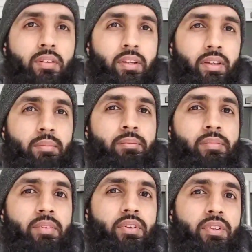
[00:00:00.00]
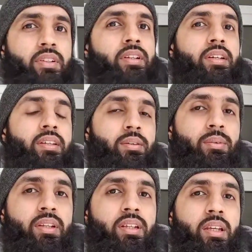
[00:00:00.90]
Okay, I'm not gonna lie,
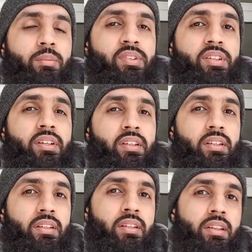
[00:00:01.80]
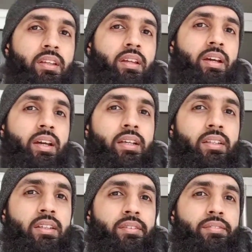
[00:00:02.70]
when I came to Turkey, I
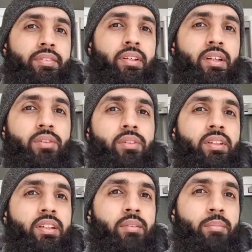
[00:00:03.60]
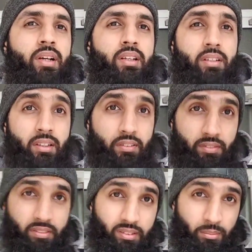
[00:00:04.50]
didn't think I would need my
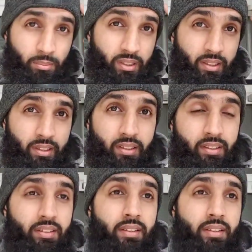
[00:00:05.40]
gloves, my hat,